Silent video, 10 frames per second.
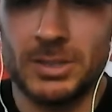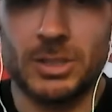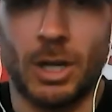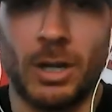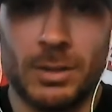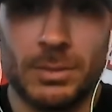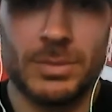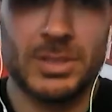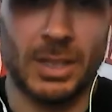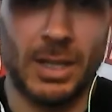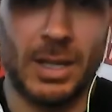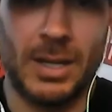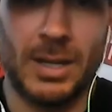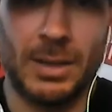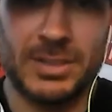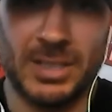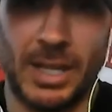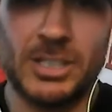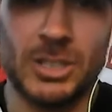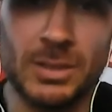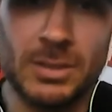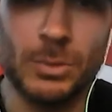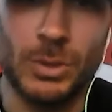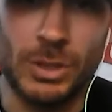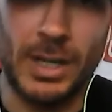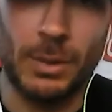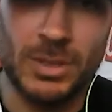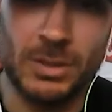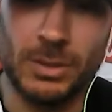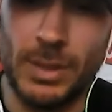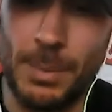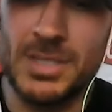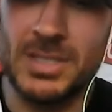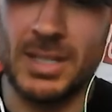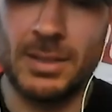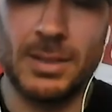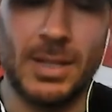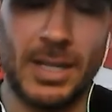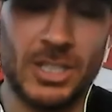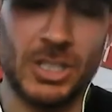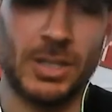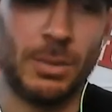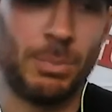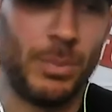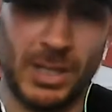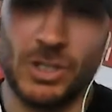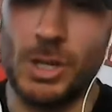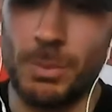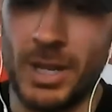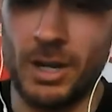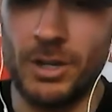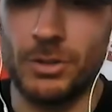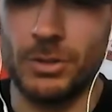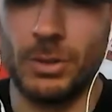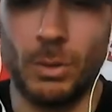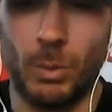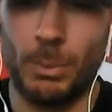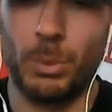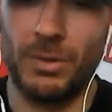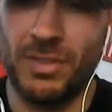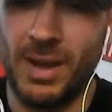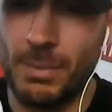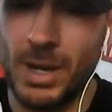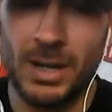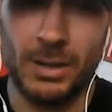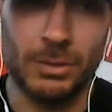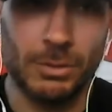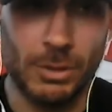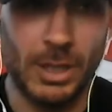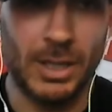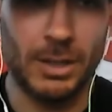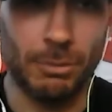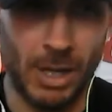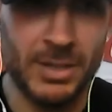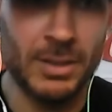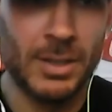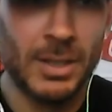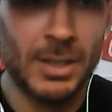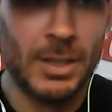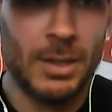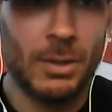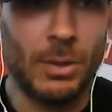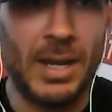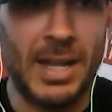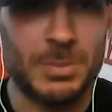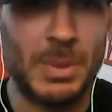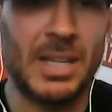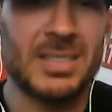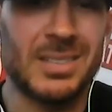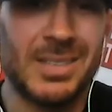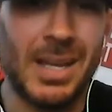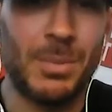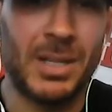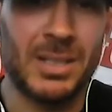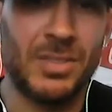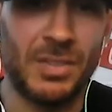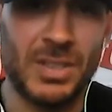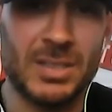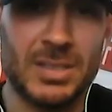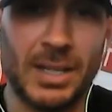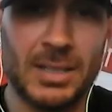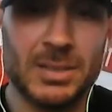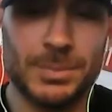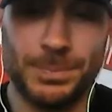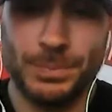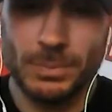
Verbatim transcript: SAR selection. So when you get out to Edmonton, they get you in the gym there. You do a 1.5 mile run, and it has to be less than 10 minutes, 15 seconds.